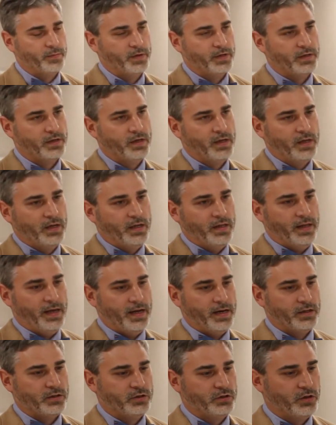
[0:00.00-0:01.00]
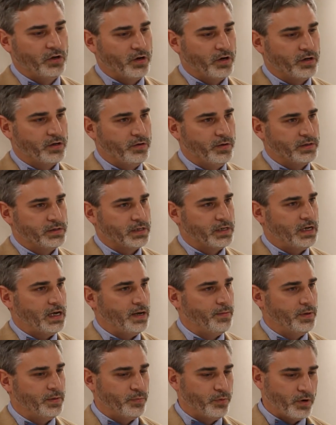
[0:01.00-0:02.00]
and they had a shark who has a
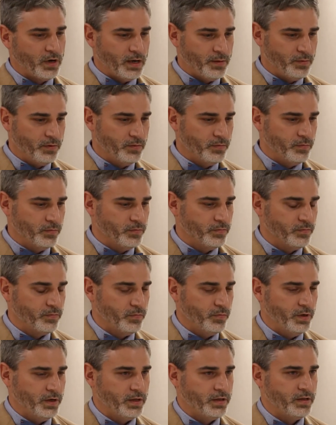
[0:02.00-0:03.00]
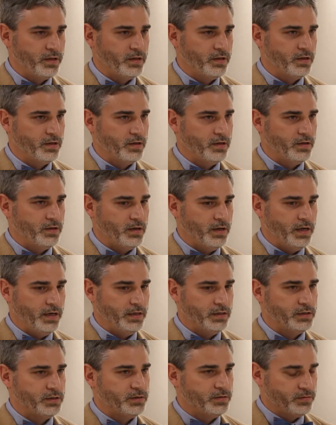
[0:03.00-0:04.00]
common problem with a